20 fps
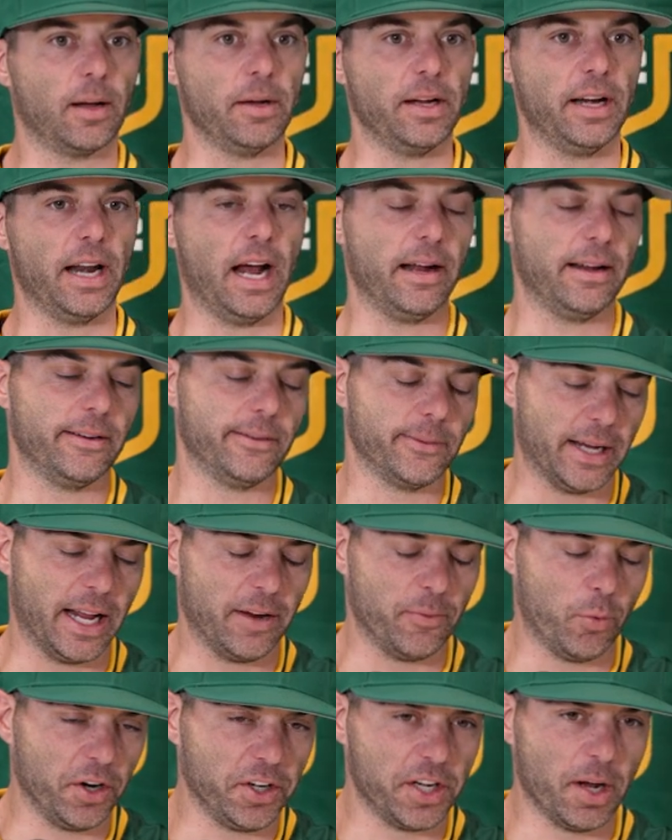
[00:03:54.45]
I mean, I, we
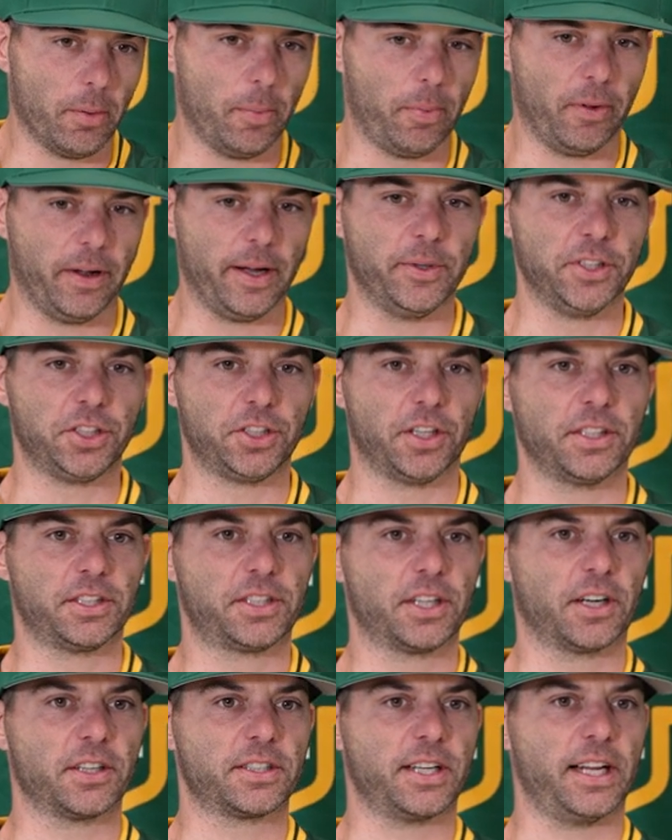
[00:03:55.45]
had one double play we should have
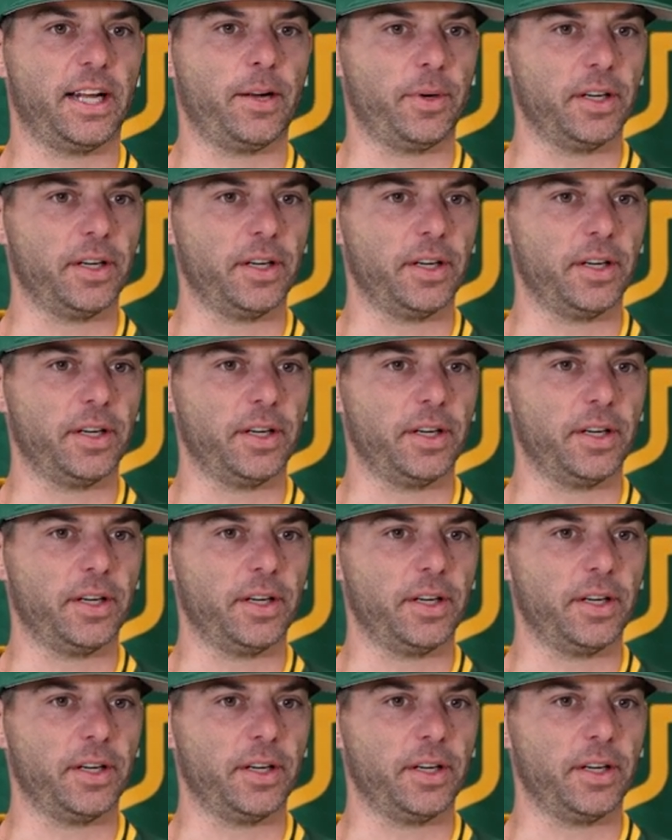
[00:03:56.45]
turned today.